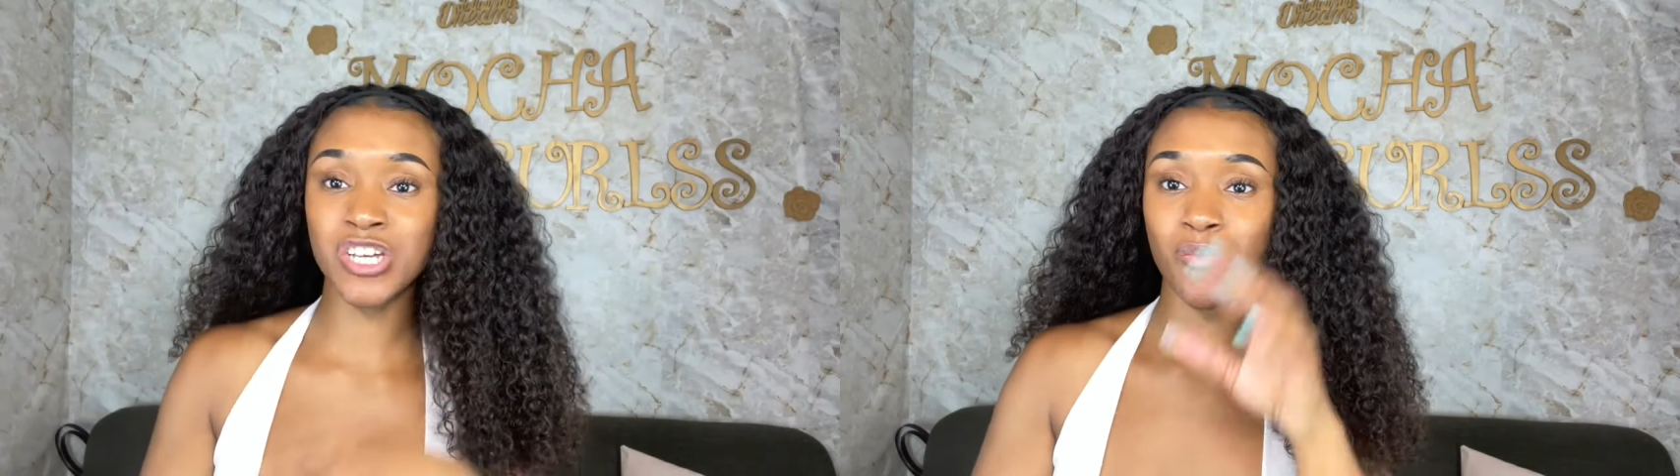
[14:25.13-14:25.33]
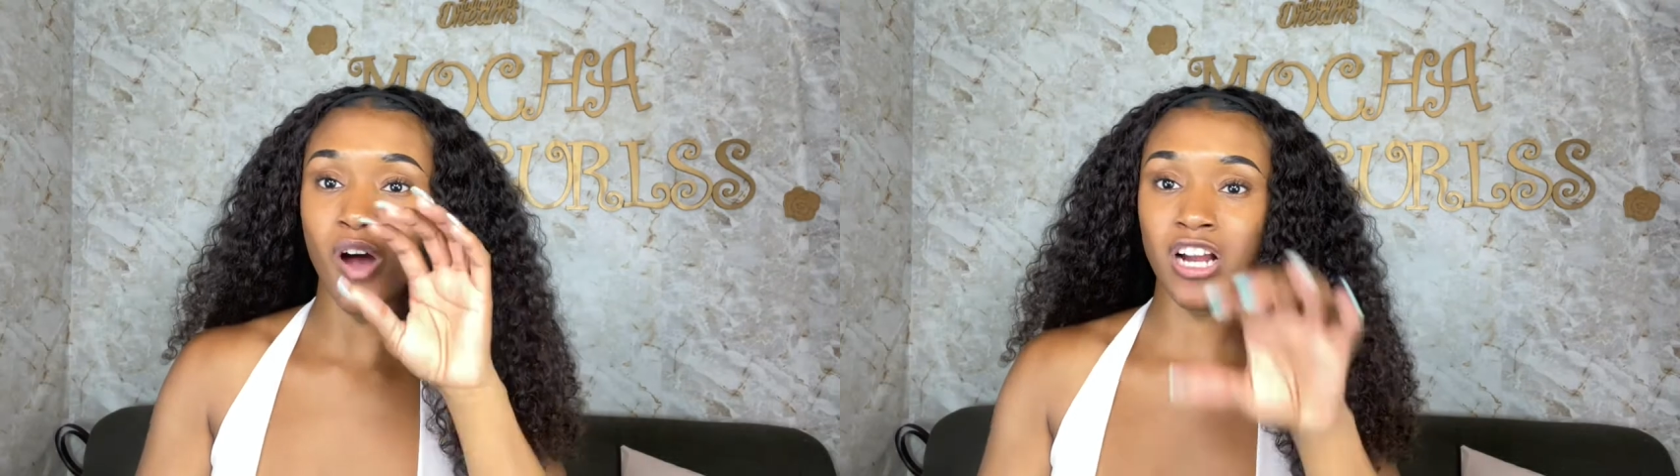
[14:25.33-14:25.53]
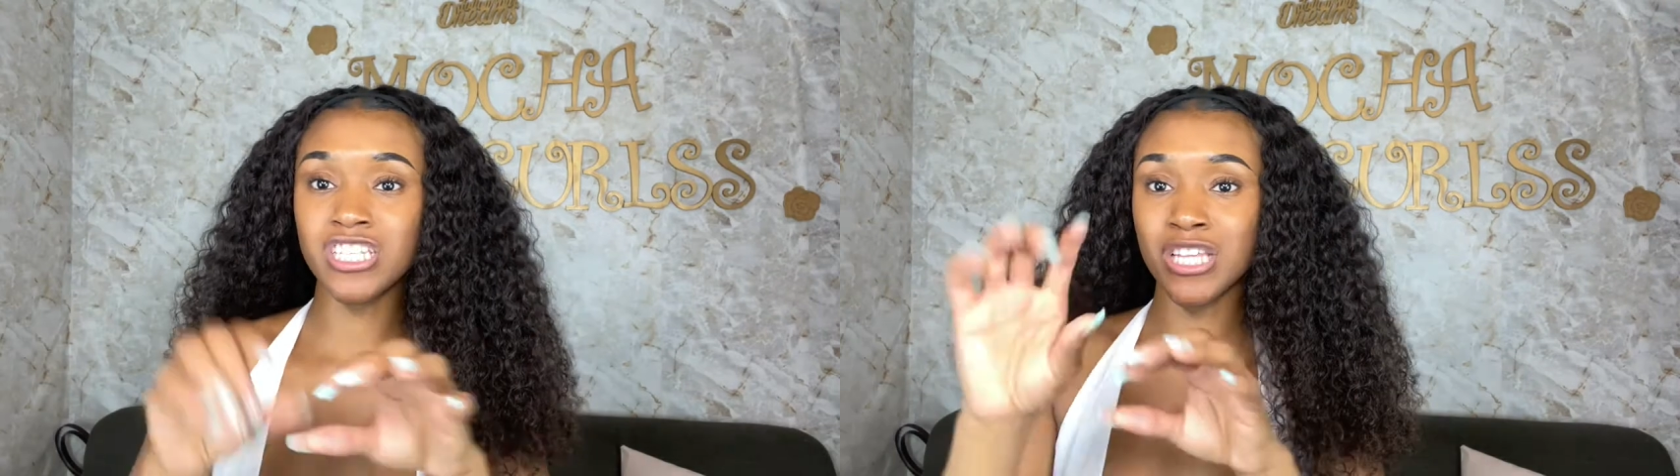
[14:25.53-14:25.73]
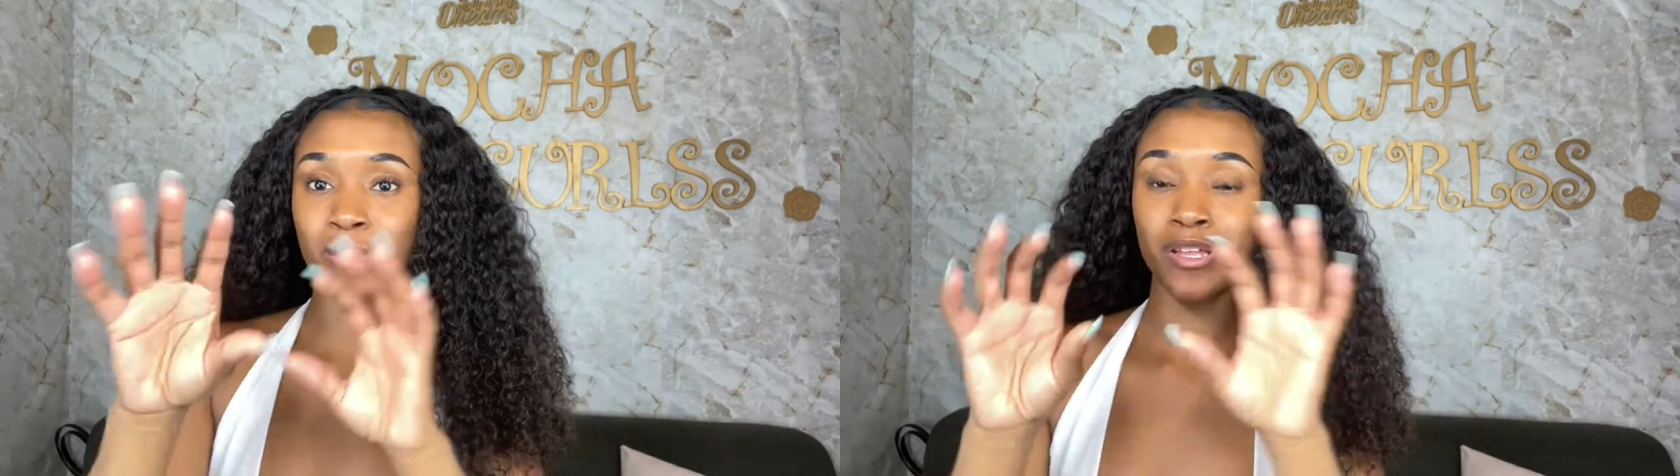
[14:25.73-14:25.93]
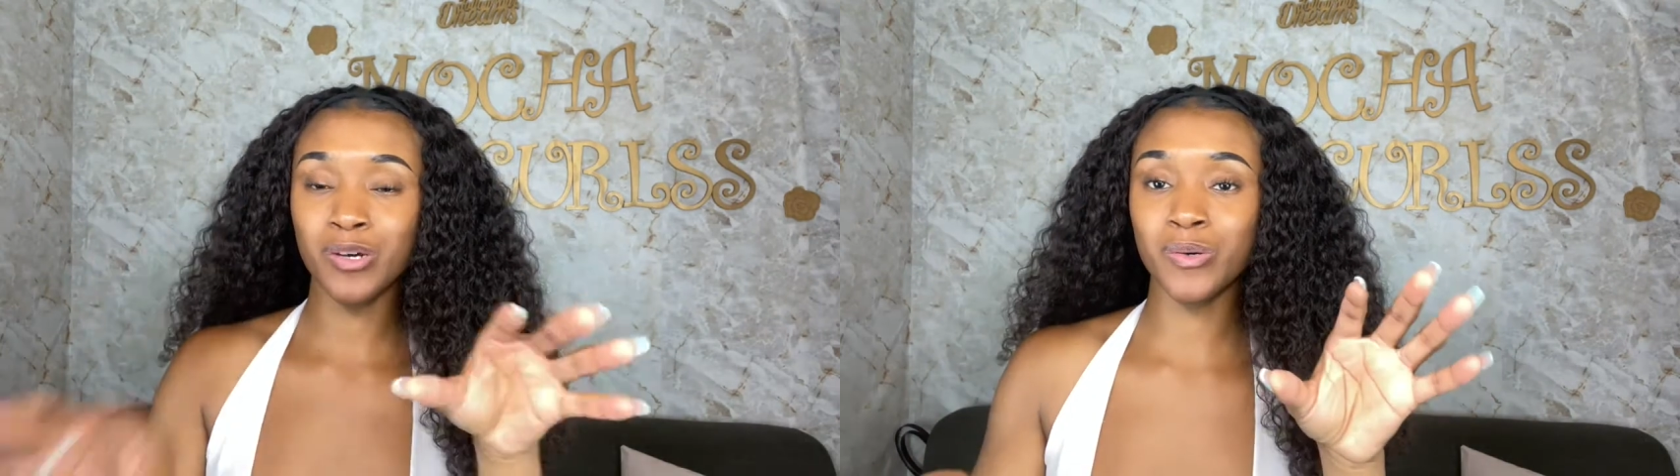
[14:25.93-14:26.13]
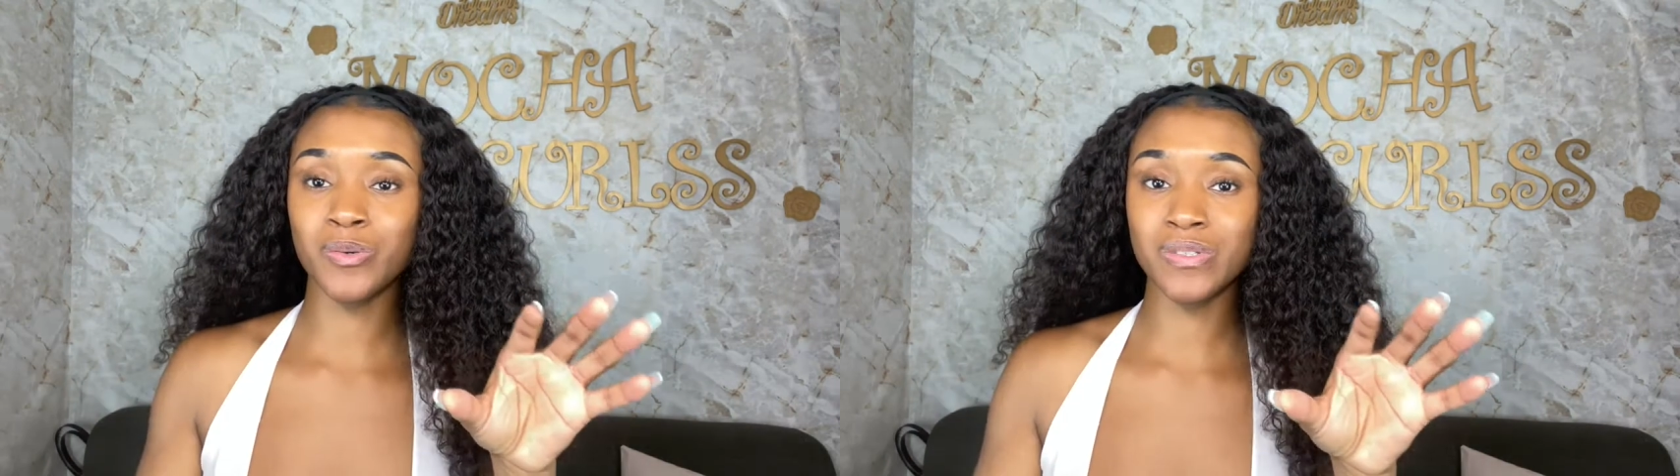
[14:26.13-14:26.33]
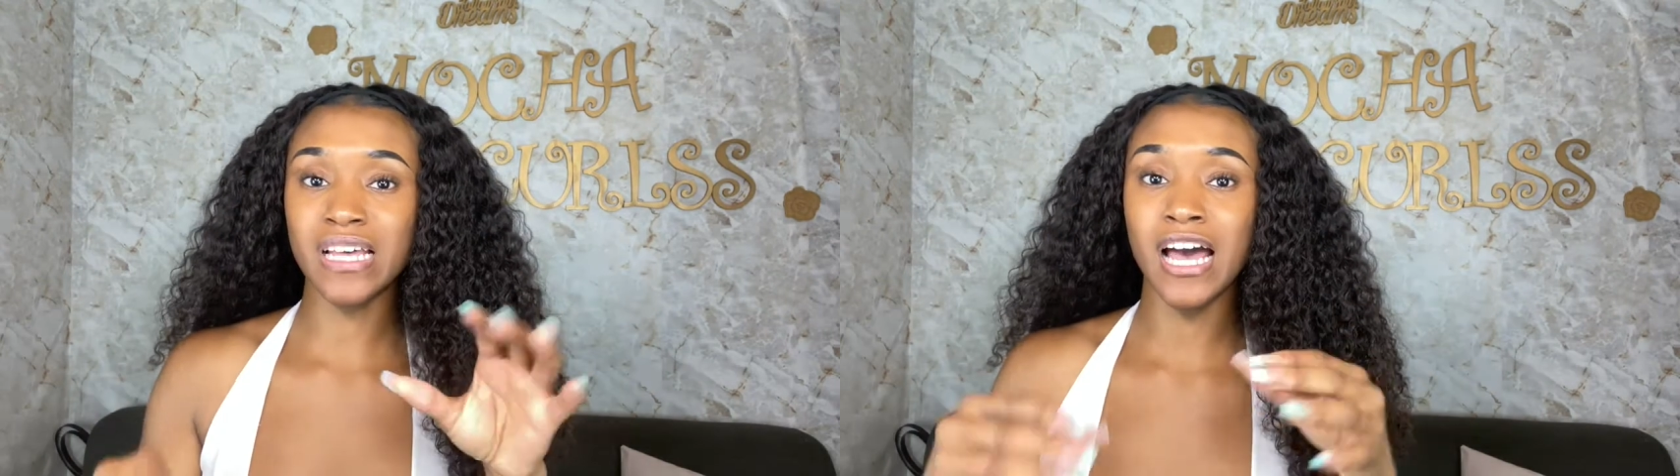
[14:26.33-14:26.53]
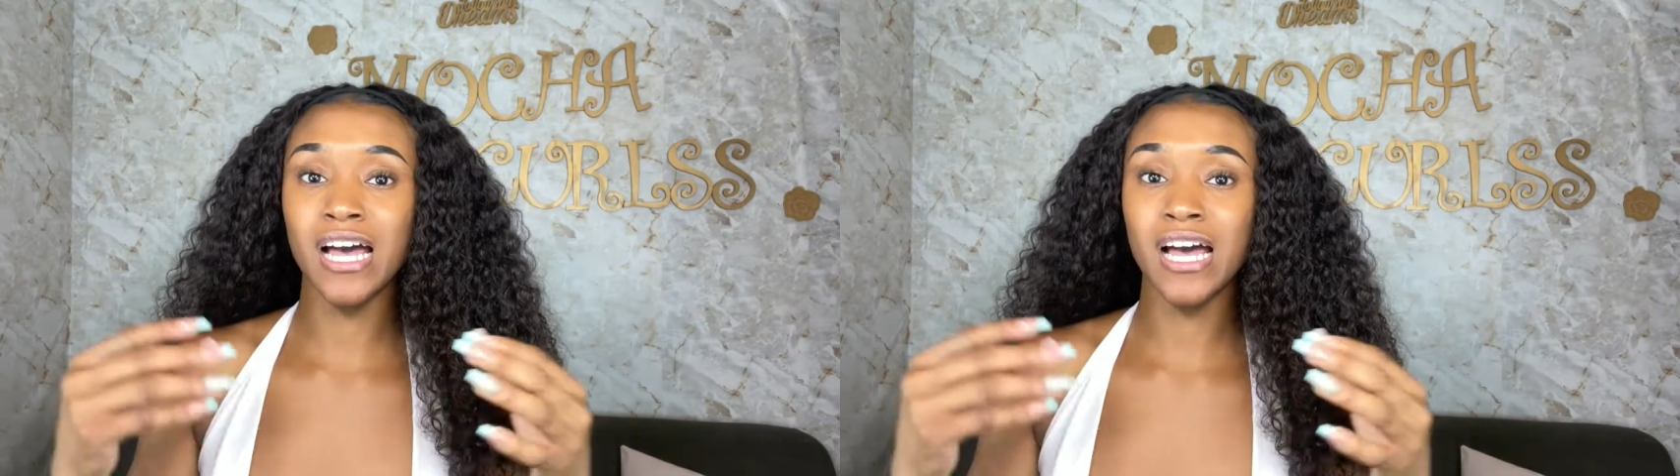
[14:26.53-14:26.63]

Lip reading: to watch some of those